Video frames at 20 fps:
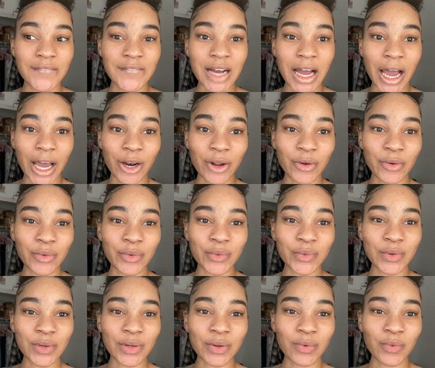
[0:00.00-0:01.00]
I
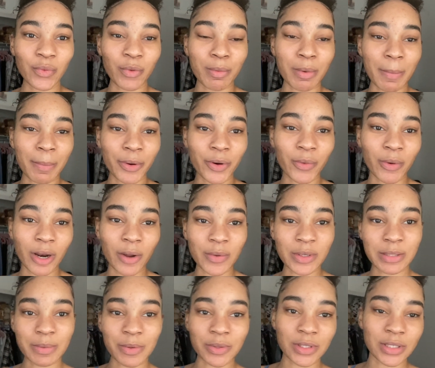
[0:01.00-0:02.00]
don't remember what I was
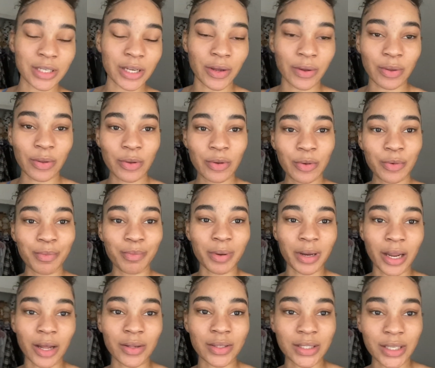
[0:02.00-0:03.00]
supposed to tell you, but
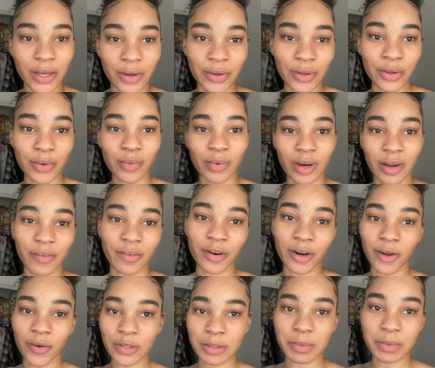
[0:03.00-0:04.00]
I'll tell you whatever
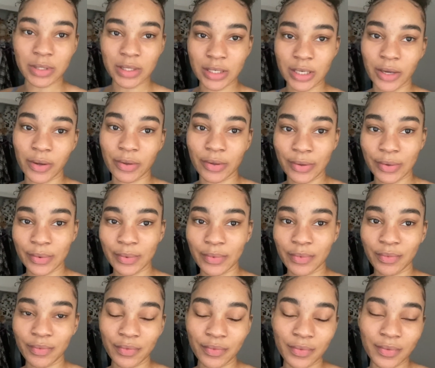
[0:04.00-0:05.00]
I was supposed to tell you
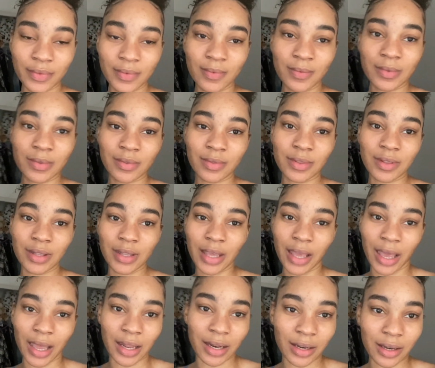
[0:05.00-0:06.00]

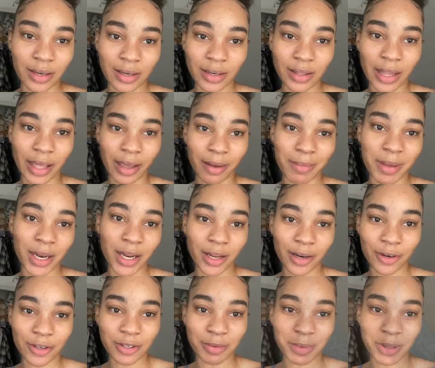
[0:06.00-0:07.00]
in like a minute
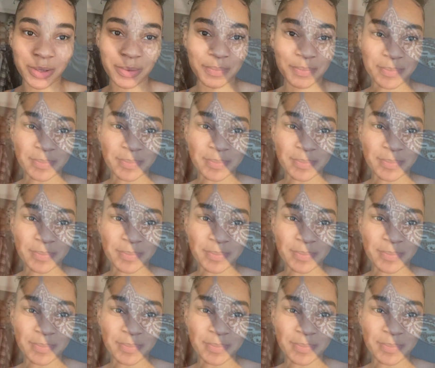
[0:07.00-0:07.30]
or something.